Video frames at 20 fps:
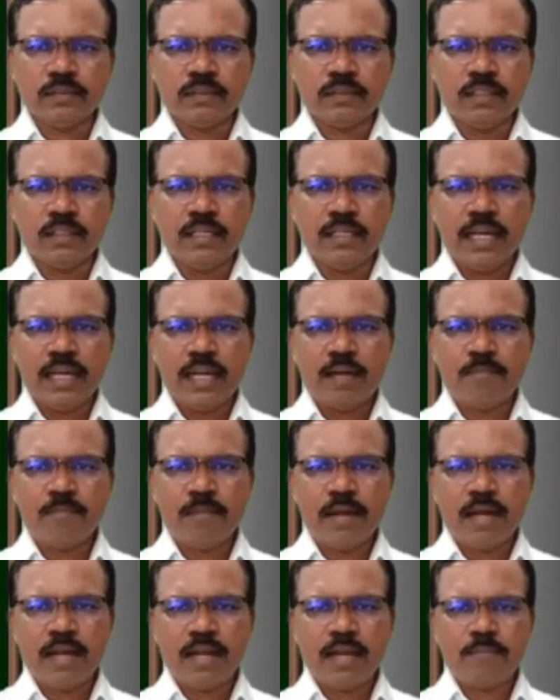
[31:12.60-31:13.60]

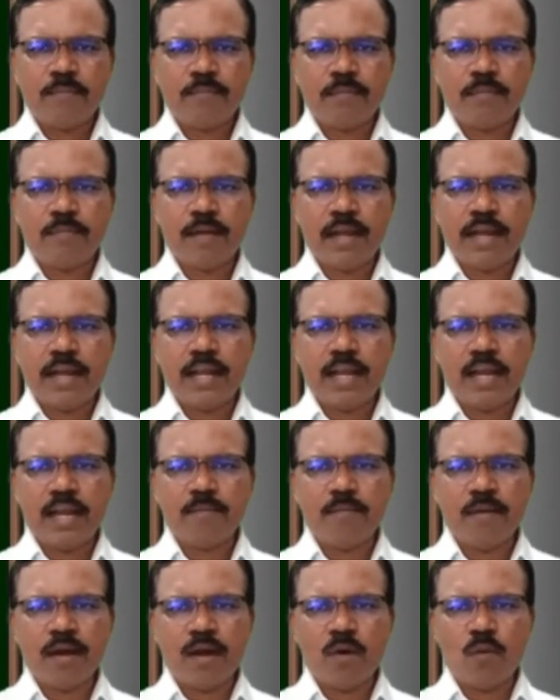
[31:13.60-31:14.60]
dabba f by
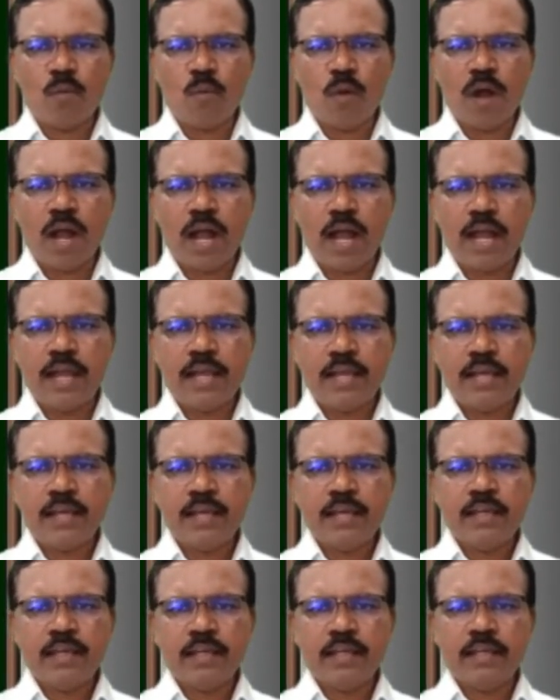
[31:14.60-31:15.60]
dabba y
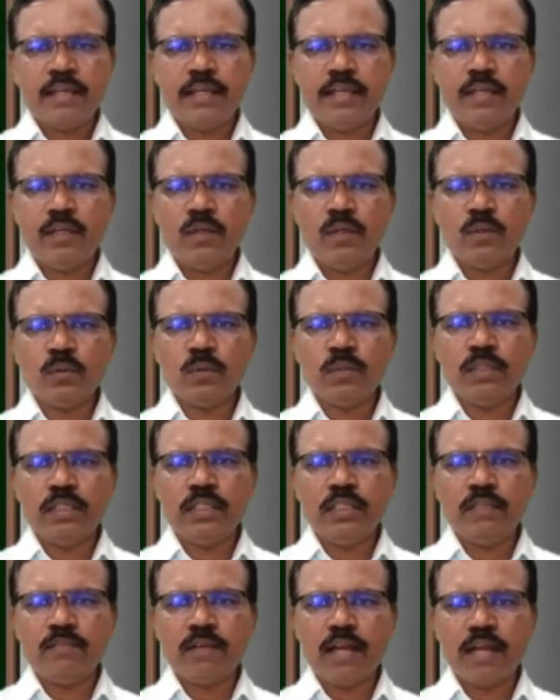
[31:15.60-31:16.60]
into
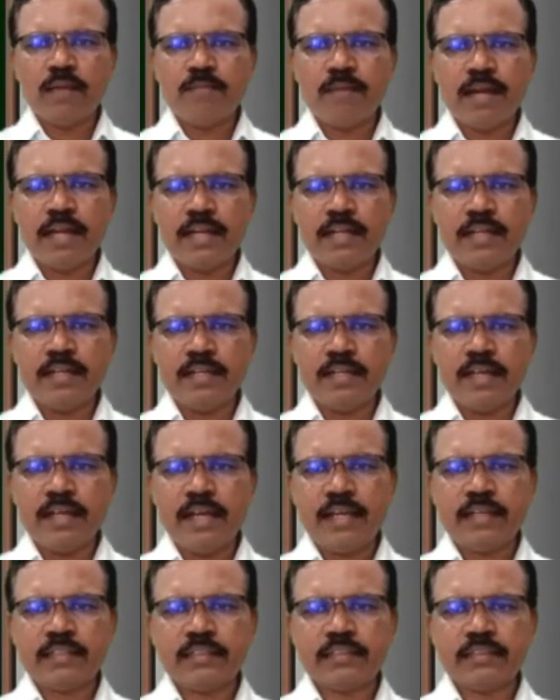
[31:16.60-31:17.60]
dy by
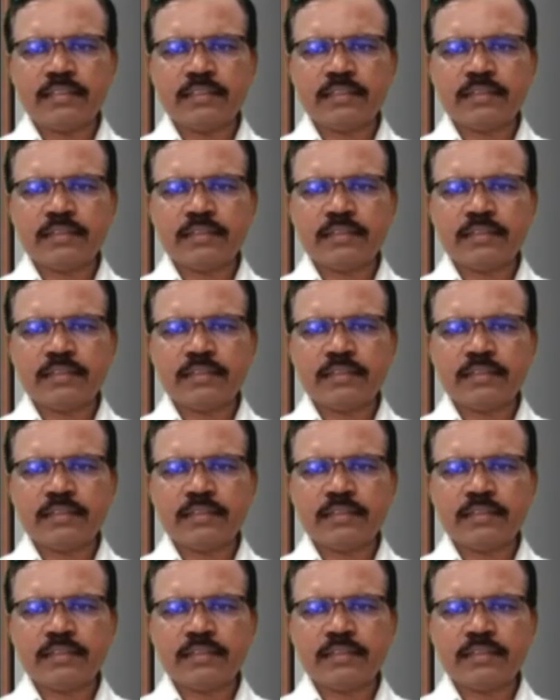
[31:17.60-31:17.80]
dx